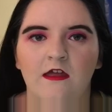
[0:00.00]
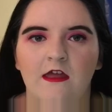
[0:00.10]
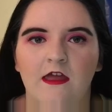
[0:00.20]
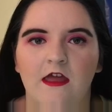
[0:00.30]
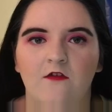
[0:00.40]

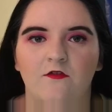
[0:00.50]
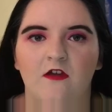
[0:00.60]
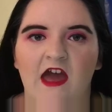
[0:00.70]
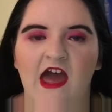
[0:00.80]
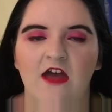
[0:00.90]
If
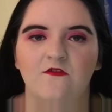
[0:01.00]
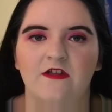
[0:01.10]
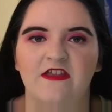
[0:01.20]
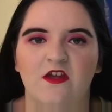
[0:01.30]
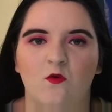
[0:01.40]
you have
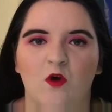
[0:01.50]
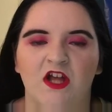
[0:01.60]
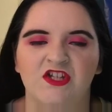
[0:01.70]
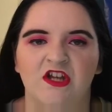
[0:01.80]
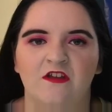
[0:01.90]
any
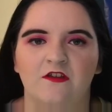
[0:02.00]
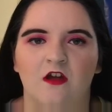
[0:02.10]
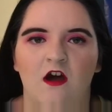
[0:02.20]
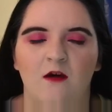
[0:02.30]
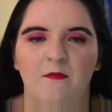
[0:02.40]
questions,
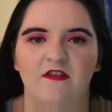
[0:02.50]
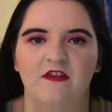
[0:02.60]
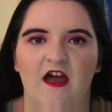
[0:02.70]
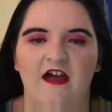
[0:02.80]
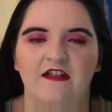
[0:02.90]
comments,
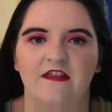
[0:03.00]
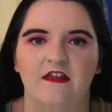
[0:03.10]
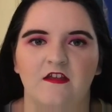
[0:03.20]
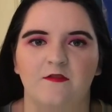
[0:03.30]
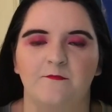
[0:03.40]

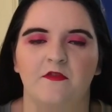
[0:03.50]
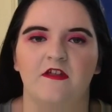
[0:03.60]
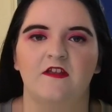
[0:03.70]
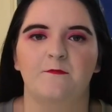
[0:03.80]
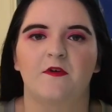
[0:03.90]
ideas,
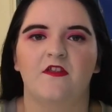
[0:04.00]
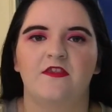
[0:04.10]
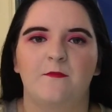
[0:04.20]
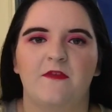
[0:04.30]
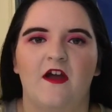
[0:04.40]
please put
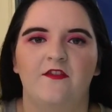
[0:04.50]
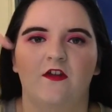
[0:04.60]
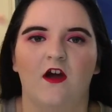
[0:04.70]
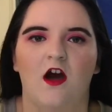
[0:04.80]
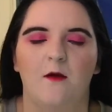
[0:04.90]
them down in the
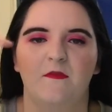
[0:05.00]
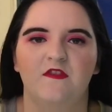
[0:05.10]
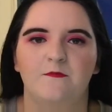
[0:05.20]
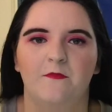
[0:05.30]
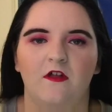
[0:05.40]

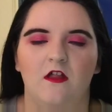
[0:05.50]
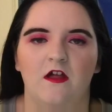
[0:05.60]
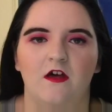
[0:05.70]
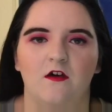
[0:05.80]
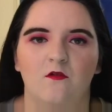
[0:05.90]
comments
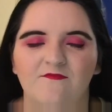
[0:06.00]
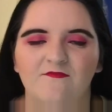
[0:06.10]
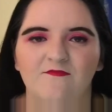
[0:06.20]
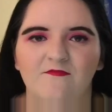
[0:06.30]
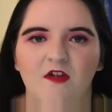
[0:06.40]
below.
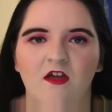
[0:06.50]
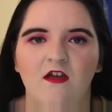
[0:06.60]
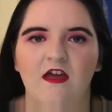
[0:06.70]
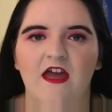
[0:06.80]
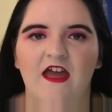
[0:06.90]

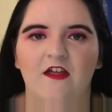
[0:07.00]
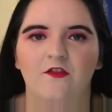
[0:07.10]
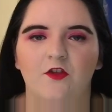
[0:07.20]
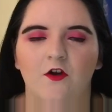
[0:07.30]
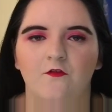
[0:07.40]

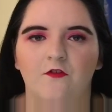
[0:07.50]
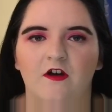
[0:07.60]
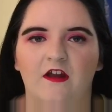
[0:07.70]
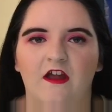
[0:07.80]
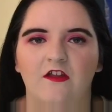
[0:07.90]
And don't
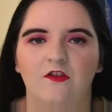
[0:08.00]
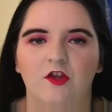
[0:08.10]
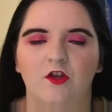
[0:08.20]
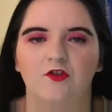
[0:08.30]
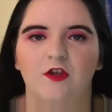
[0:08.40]
forget
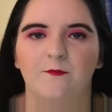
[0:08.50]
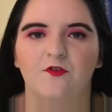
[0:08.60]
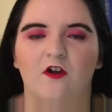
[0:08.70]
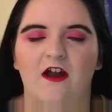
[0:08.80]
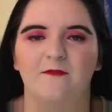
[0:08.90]
to
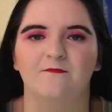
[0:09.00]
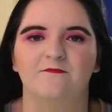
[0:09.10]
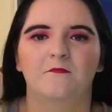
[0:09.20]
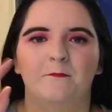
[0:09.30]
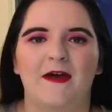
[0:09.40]
subscribe.
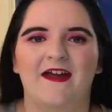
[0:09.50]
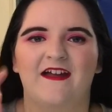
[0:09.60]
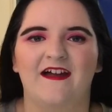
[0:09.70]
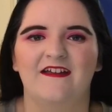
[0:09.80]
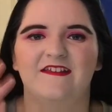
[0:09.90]
Bye
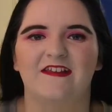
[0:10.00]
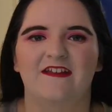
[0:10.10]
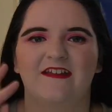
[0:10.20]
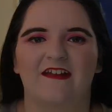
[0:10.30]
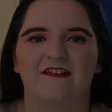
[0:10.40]
guys, see you next